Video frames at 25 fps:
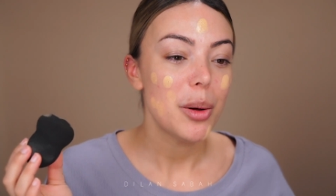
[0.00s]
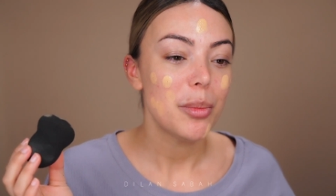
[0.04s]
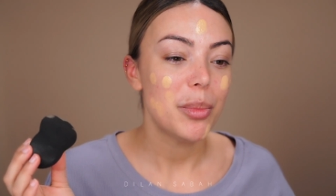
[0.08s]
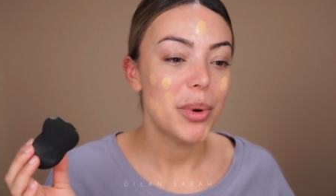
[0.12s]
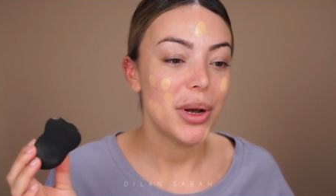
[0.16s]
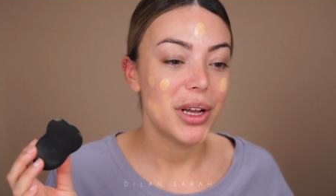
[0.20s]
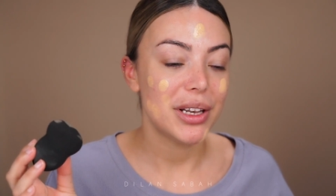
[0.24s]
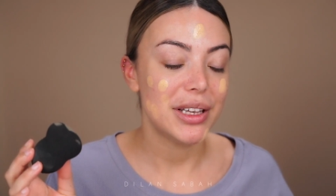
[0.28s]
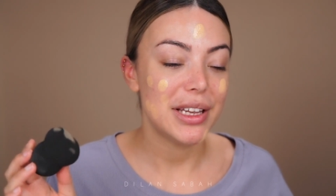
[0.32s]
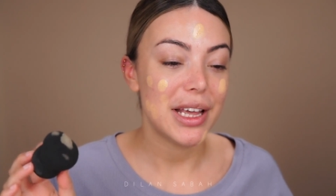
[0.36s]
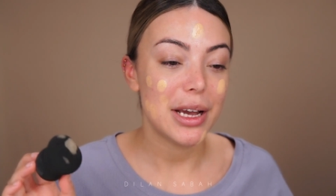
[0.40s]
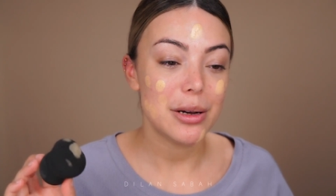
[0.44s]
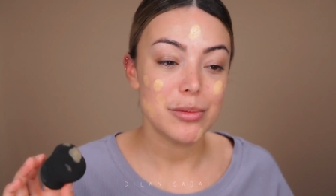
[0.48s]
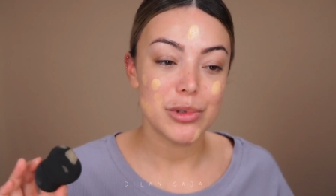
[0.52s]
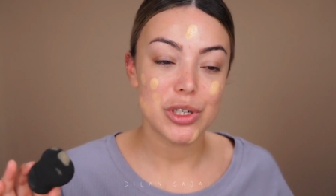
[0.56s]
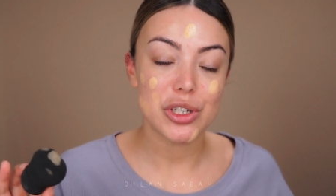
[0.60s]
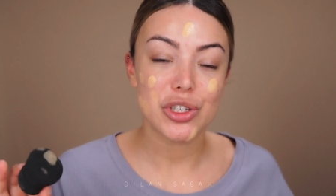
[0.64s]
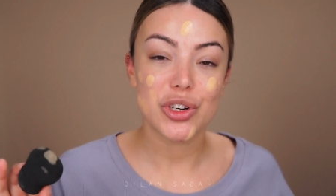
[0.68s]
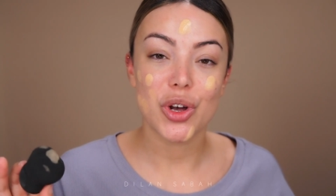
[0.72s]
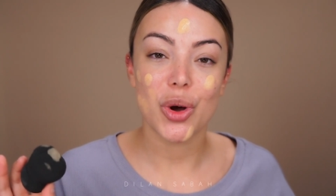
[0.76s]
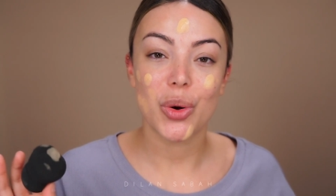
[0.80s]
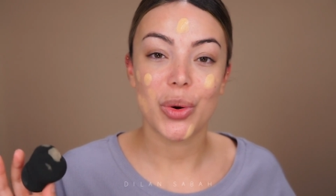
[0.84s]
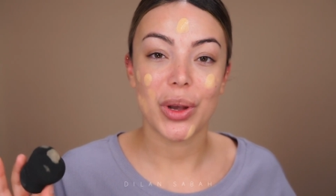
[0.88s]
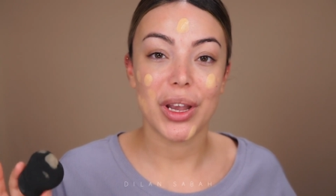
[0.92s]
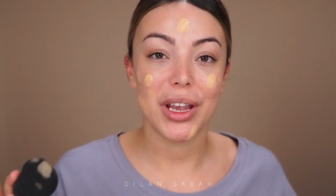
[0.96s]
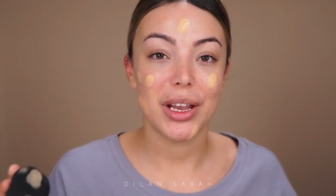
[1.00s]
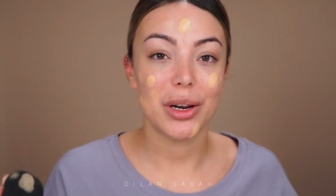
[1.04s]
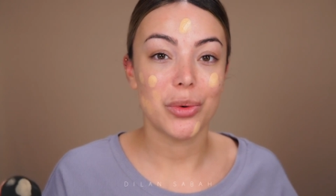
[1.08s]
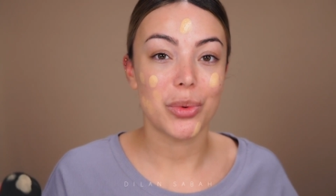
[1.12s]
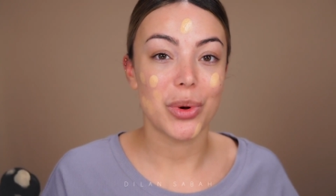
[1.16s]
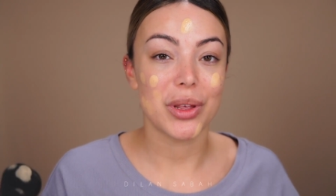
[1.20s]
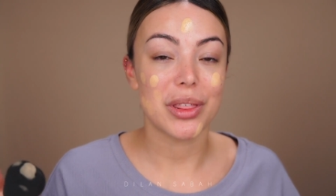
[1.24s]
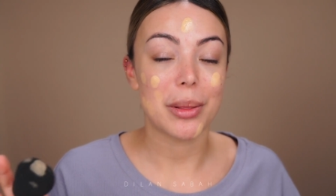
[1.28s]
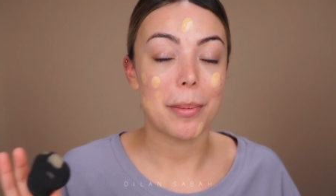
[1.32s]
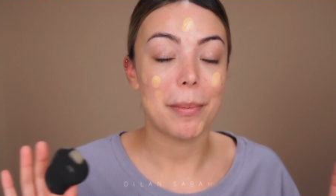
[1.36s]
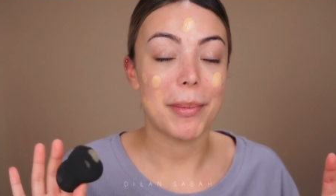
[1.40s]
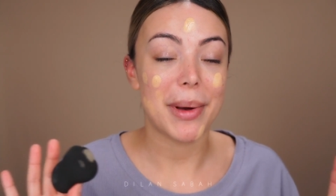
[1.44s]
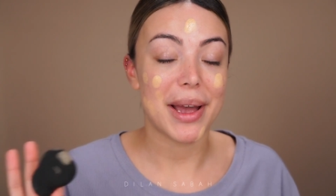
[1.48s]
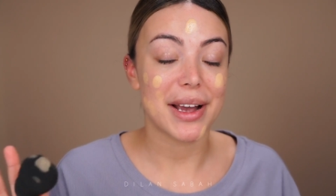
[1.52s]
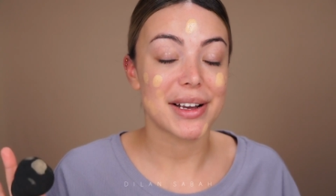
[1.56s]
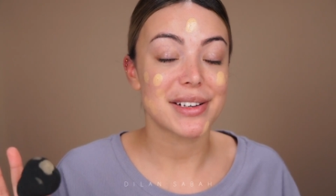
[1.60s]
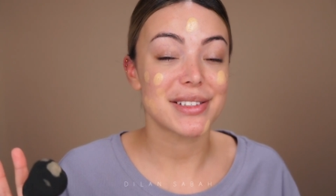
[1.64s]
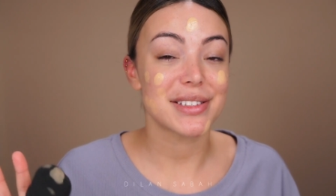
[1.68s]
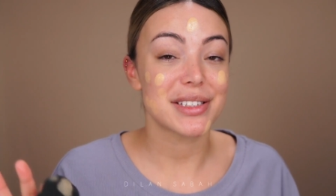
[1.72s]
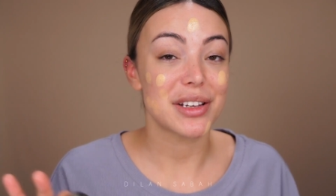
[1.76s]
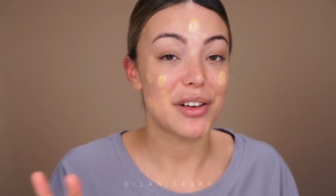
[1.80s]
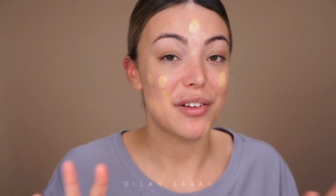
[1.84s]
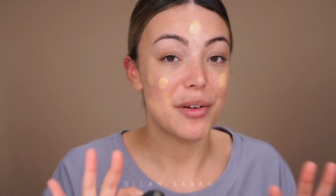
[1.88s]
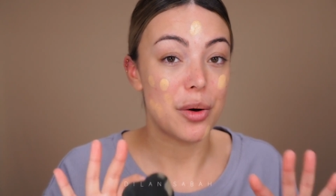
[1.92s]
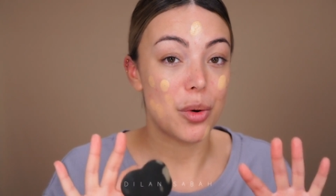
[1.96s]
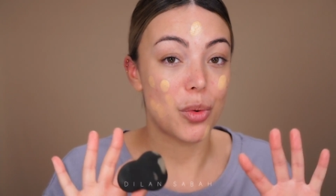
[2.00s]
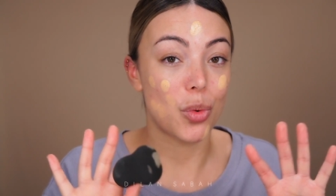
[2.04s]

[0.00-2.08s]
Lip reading: But now I'm just going in with max